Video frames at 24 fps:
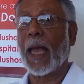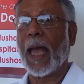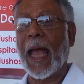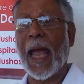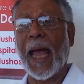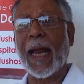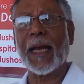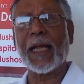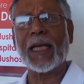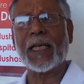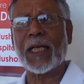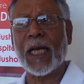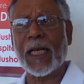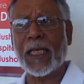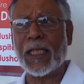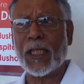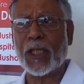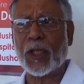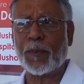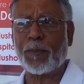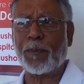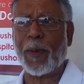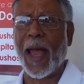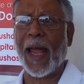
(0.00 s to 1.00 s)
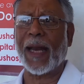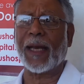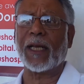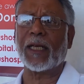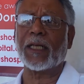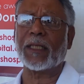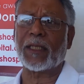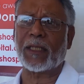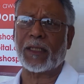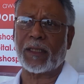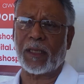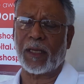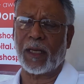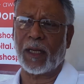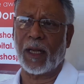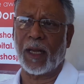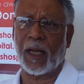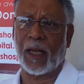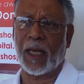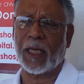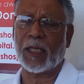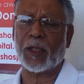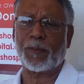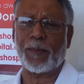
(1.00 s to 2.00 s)
And it is
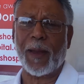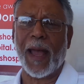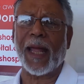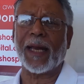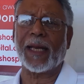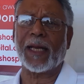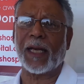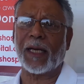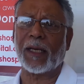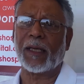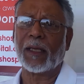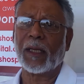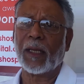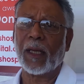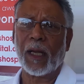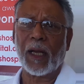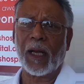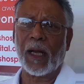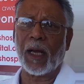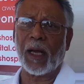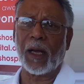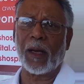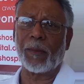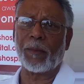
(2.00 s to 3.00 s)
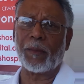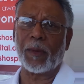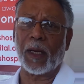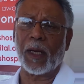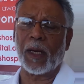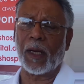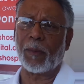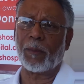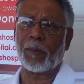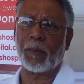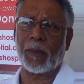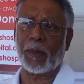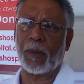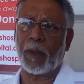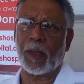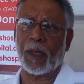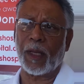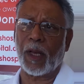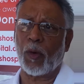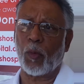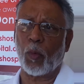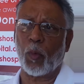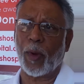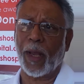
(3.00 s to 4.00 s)
expanded in
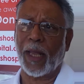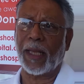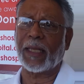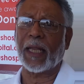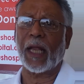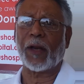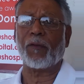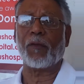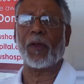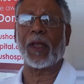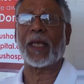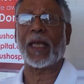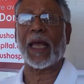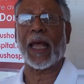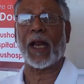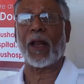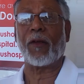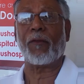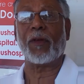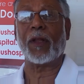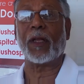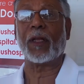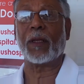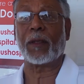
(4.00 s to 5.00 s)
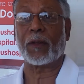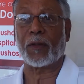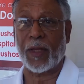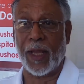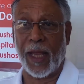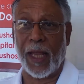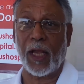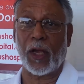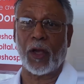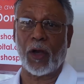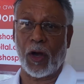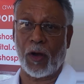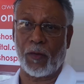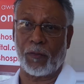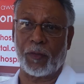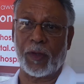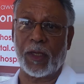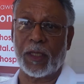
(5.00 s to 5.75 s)
a way that we cannot even think of.